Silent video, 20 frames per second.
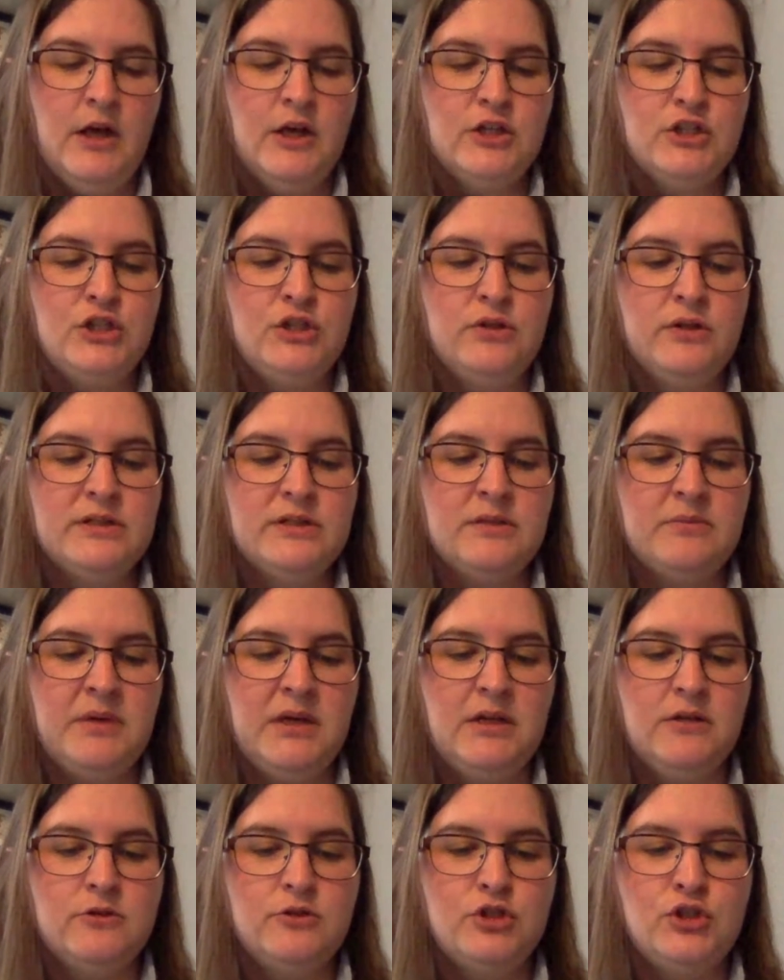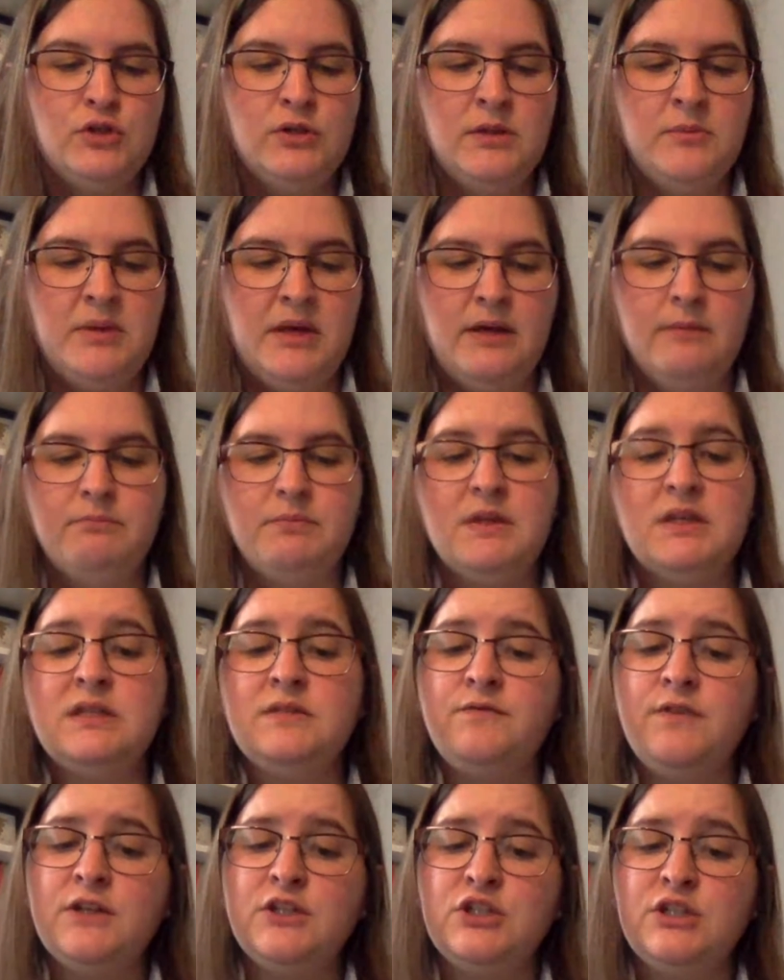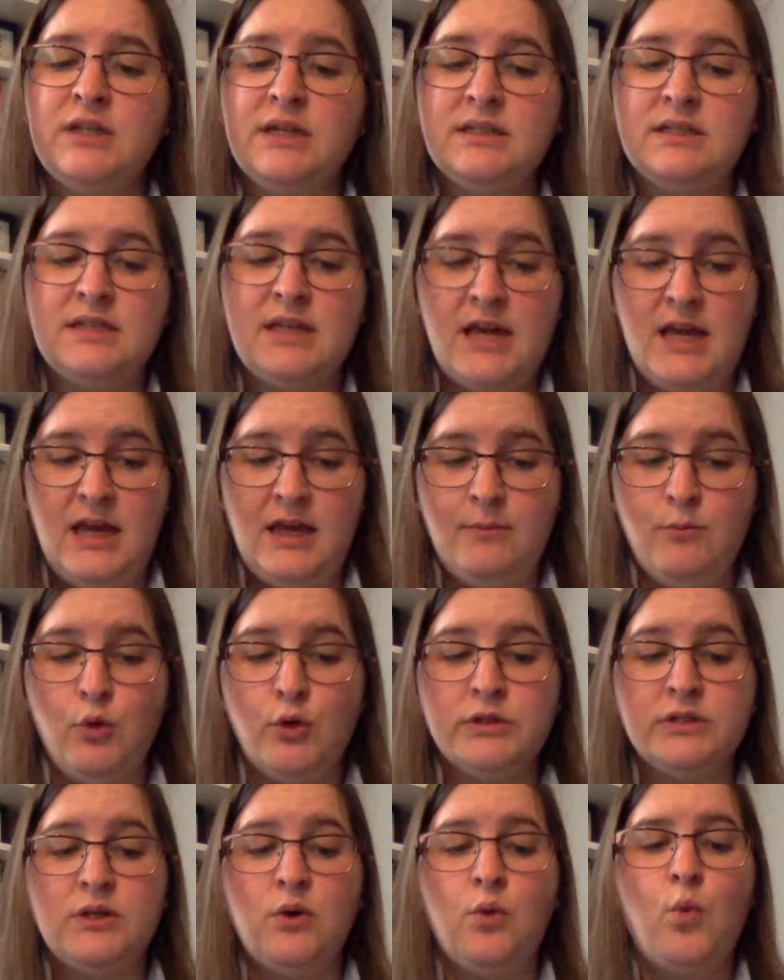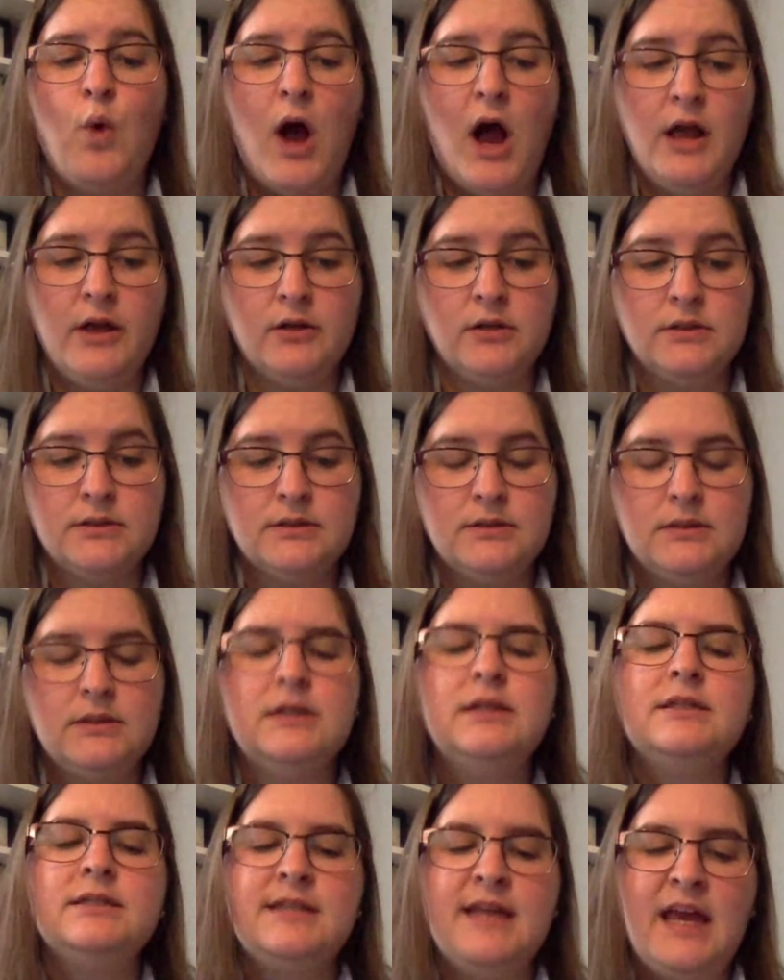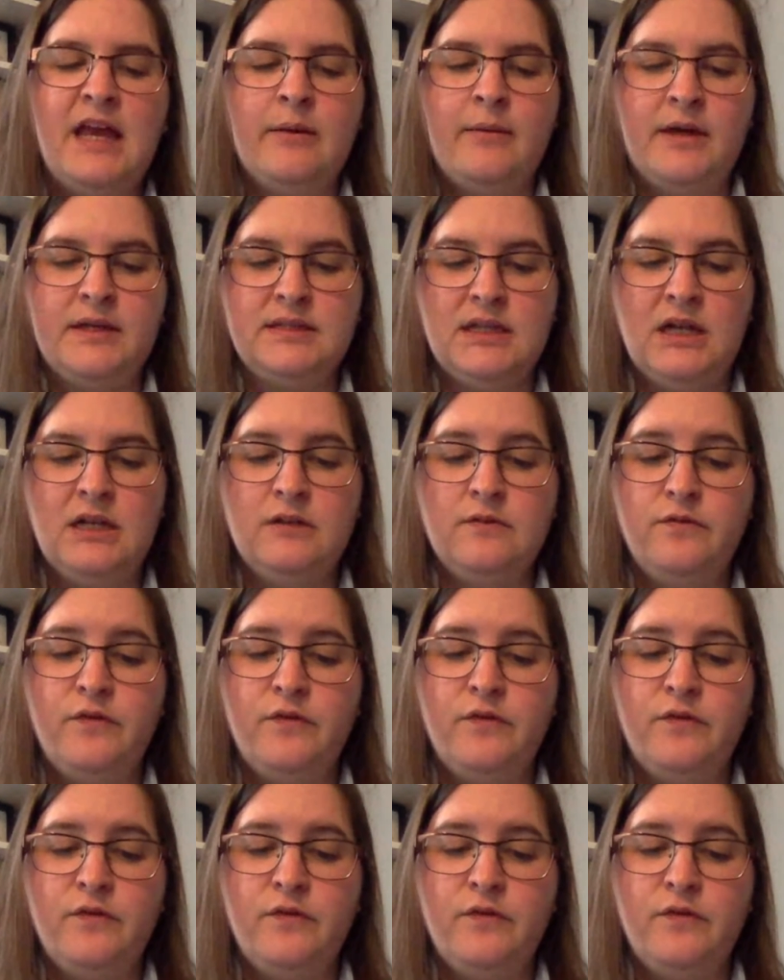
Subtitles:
She looked at me. Junie B, is fish stick tame or is it wild? Tame, I said.